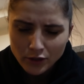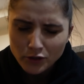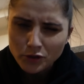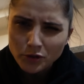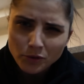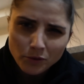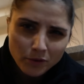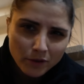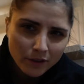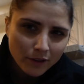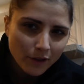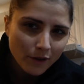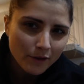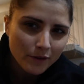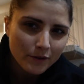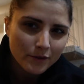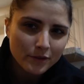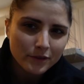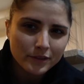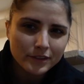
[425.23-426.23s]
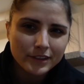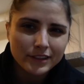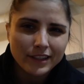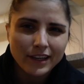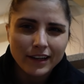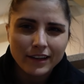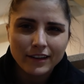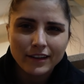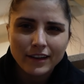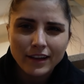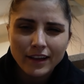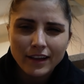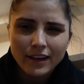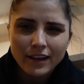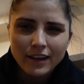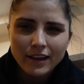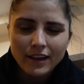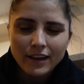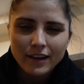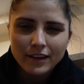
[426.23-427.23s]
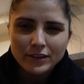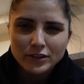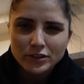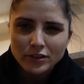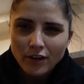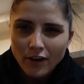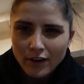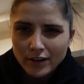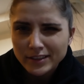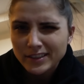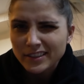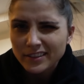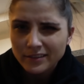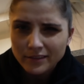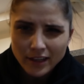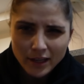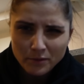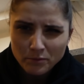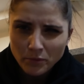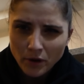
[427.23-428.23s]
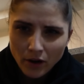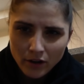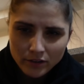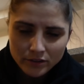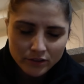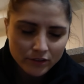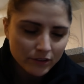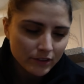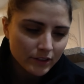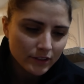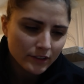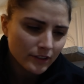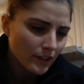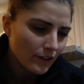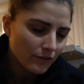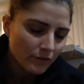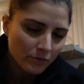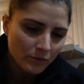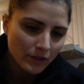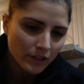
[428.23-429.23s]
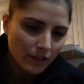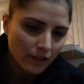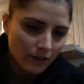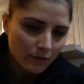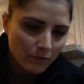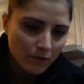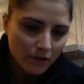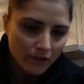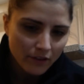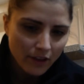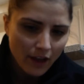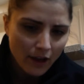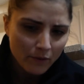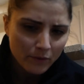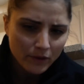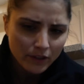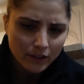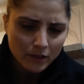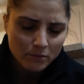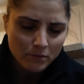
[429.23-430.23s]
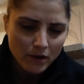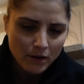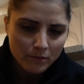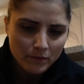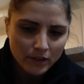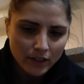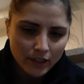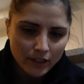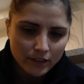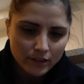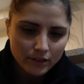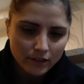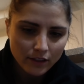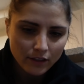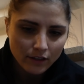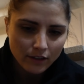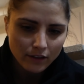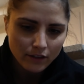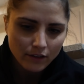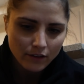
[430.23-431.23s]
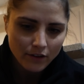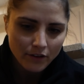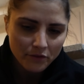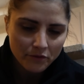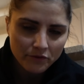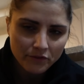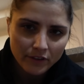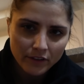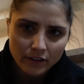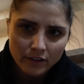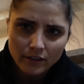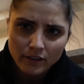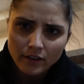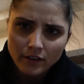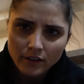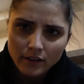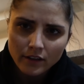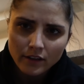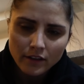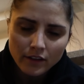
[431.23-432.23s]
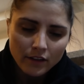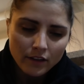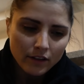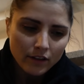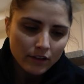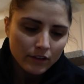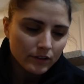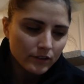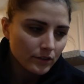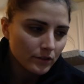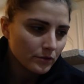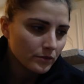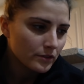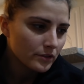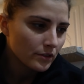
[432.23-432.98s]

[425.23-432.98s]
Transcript: new clothes and socks and, and boxers and stuff, and we got them all that, and we got the mom a nice uh, outfit too.